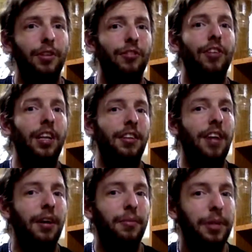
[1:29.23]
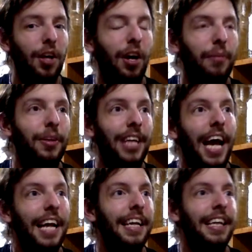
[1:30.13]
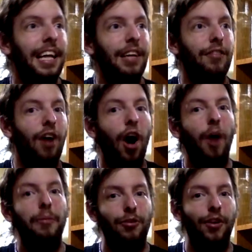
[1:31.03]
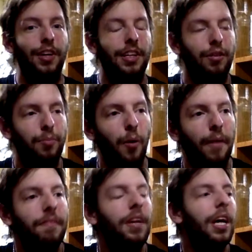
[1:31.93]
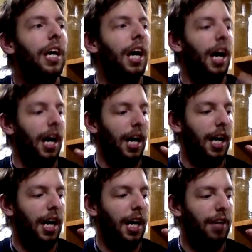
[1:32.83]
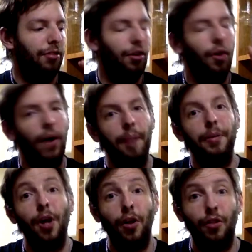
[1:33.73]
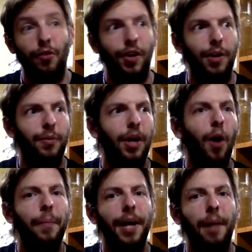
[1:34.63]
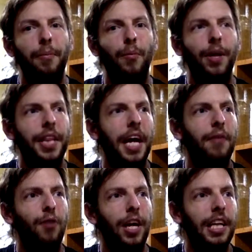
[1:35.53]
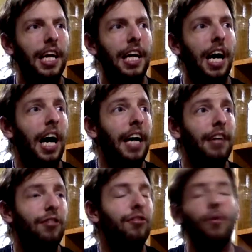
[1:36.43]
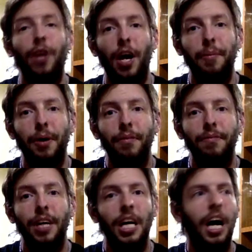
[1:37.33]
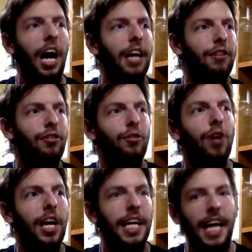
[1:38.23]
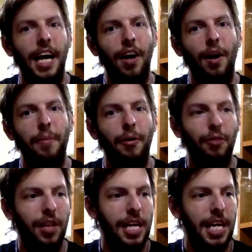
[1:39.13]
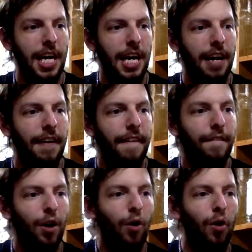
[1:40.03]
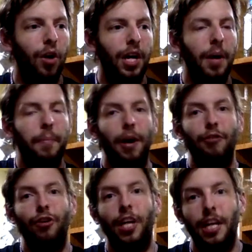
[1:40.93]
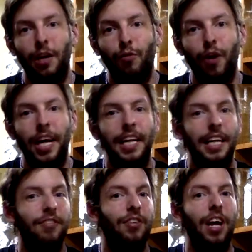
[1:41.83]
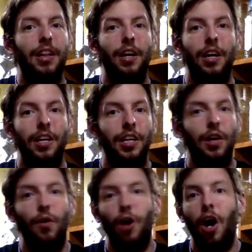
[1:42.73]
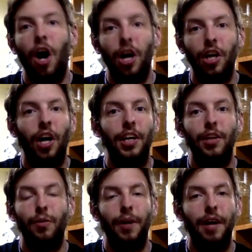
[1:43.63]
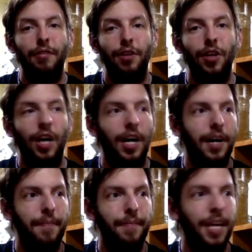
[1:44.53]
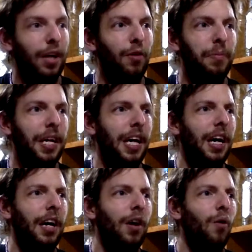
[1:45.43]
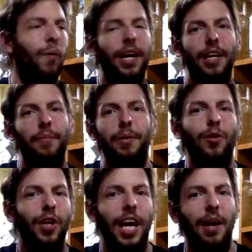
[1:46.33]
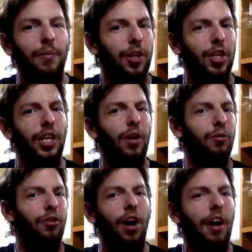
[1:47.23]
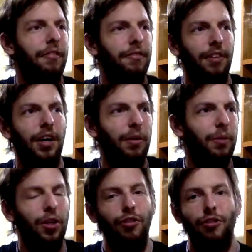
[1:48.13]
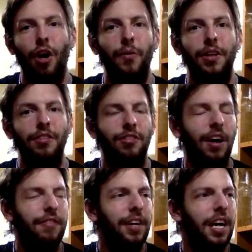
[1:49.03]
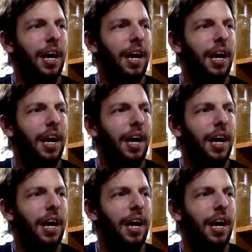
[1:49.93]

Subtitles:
This is not the time to be talking about the ending that is arbitrary at this point. So epilogue 3, we open up with a ring that I just don't care about. I do not care about the whole Bartra getting a ring that's got the, you know, hawk on it or whatever. It could be a way to communicate when she goes off, where she's going and stuff.